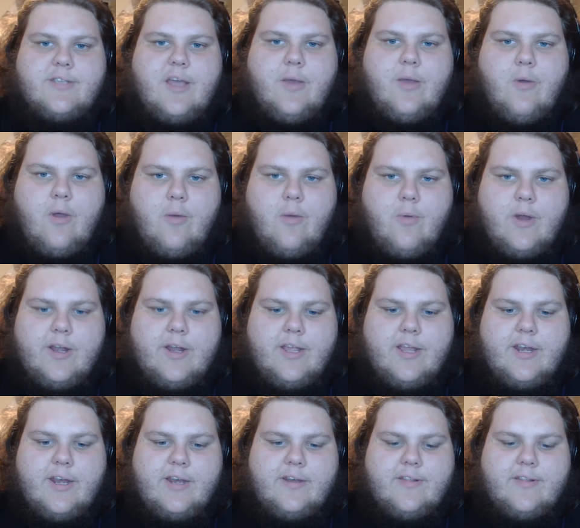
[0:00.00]
I want to
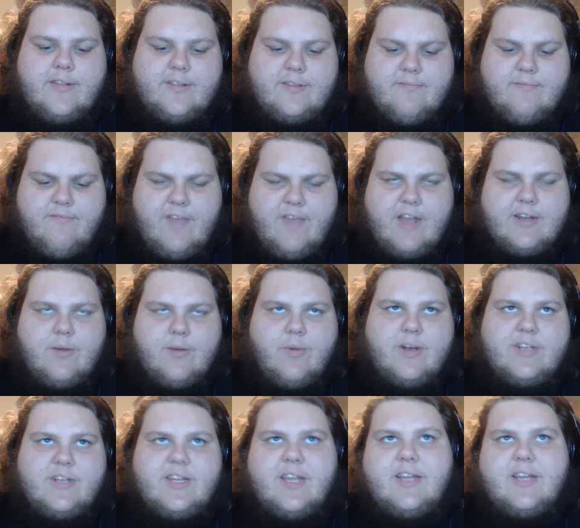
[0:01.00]
get into this. In fact, I
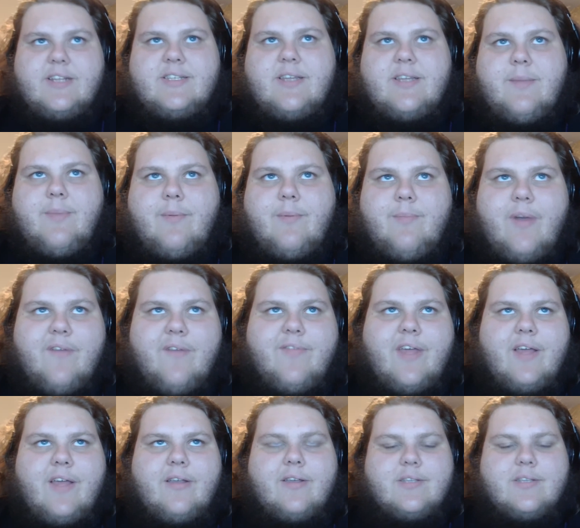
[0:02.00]
want to take it a step above
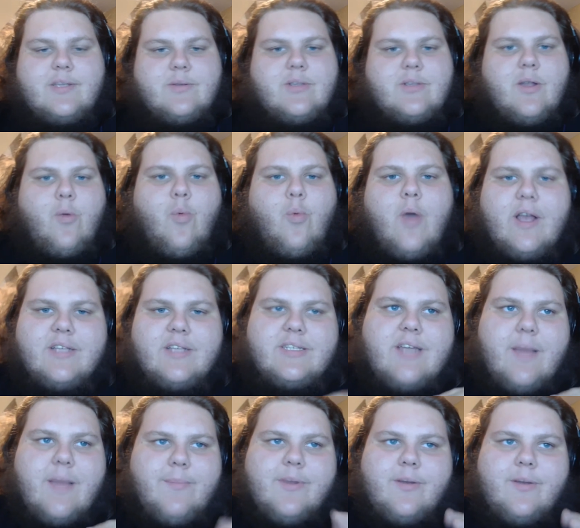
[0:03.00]
that, because I was like, why
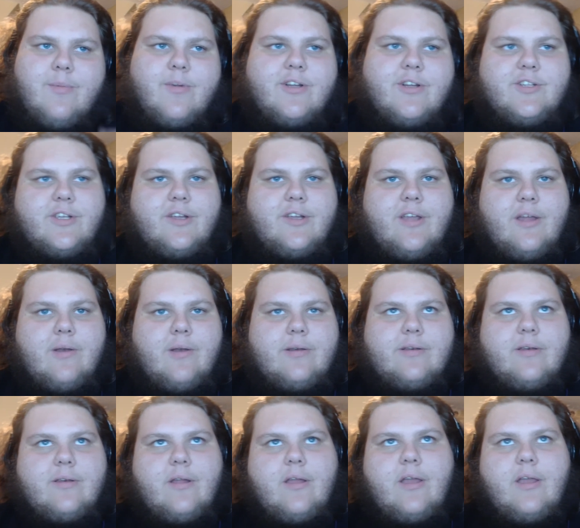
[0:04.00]
stop at abridging
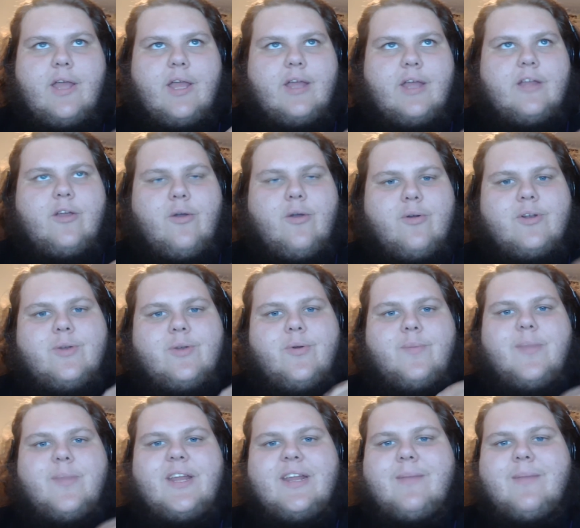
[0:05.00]
and go into a
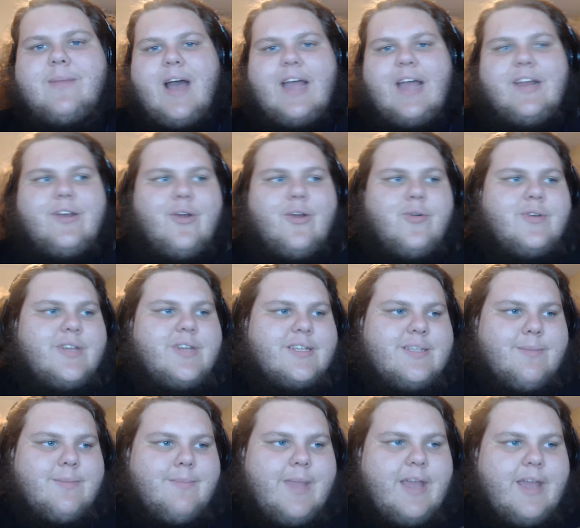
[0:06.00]
medium know
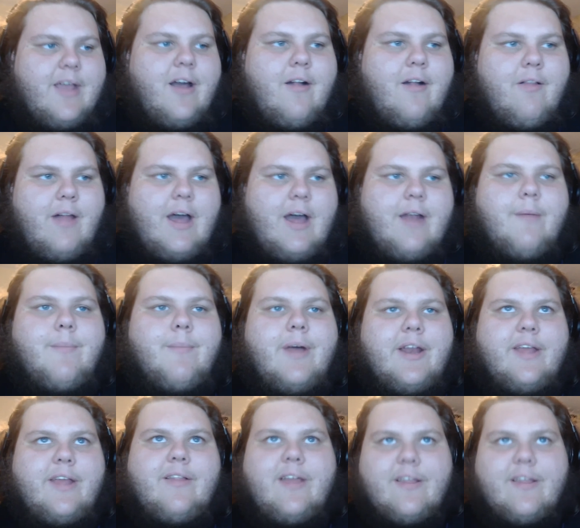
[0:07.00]
doesn't make a lot of money?